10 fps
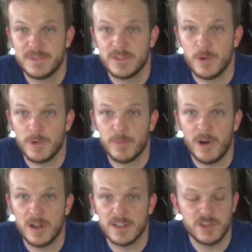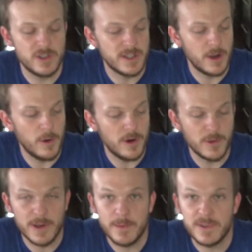super polished, you can go
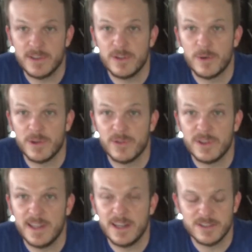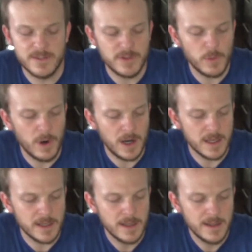all the way up to 2 or 3,000 if you
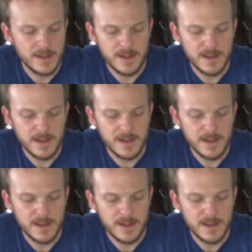want.